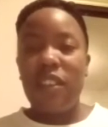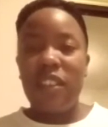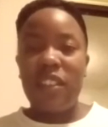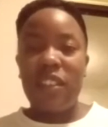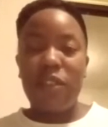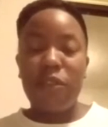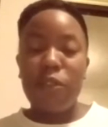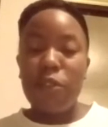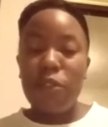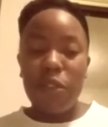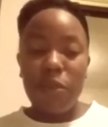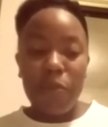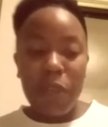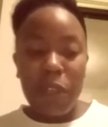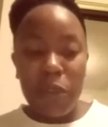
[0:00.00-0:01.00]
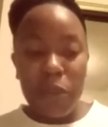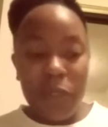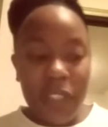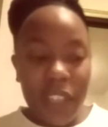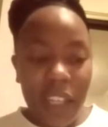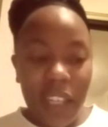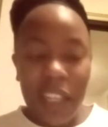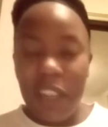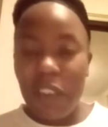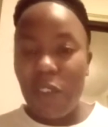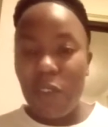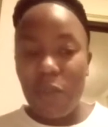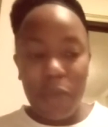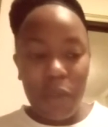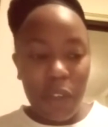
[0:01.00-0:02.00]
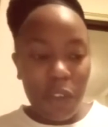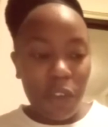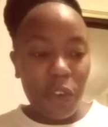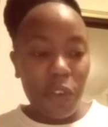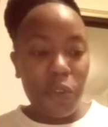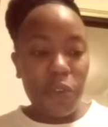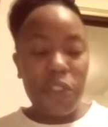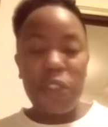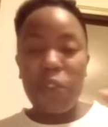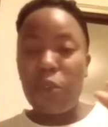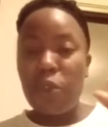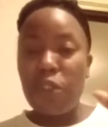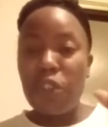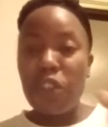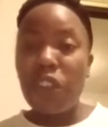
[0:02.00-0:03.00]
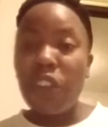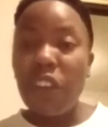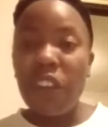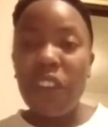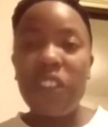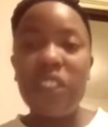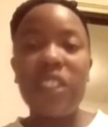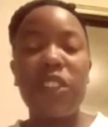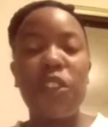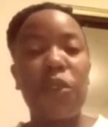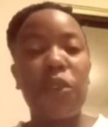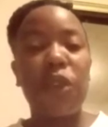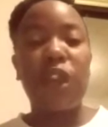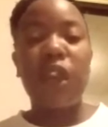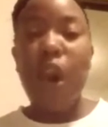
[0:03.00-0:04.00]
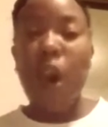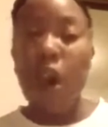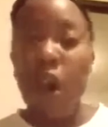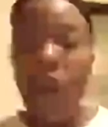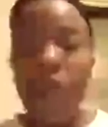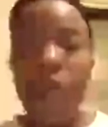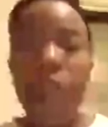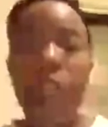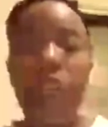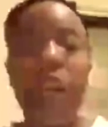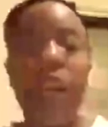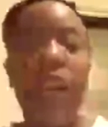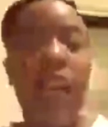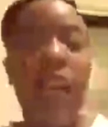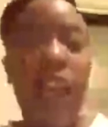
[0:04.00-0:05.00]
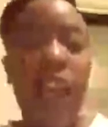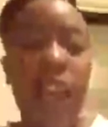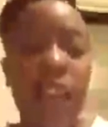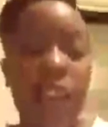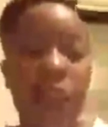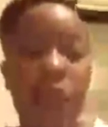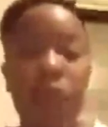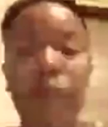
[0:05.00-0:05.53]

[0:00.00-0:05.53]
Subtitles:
the stuff you shouldn't be using in your, your sugars, your carbs, and then